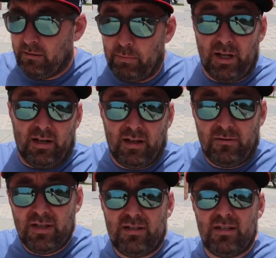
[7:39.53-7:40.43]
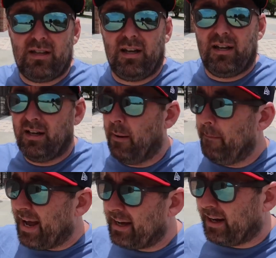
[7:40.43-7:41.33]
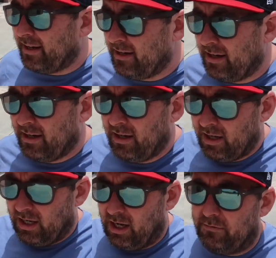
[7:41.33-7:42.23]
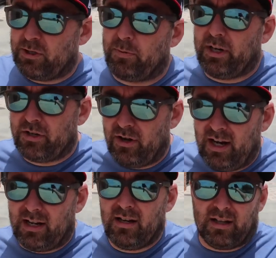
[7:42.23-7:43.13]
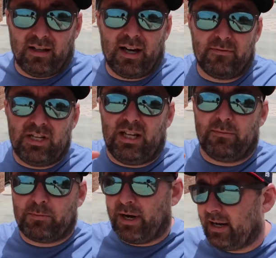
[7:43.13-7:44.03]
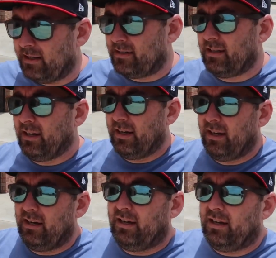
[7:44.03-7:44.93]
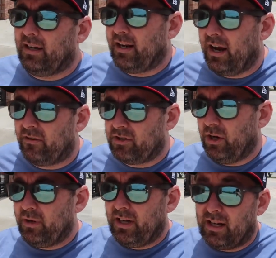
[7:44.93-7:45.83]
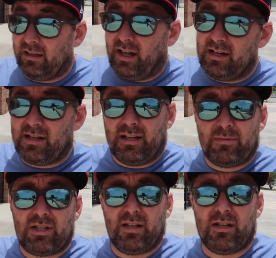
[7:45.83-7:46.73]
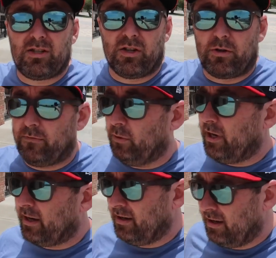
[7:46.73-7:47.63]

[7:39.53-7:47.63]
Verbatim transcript: But this is a, a mecca of spring training. A lot of teams practice in Arizona and a lot of teams in Central Florida.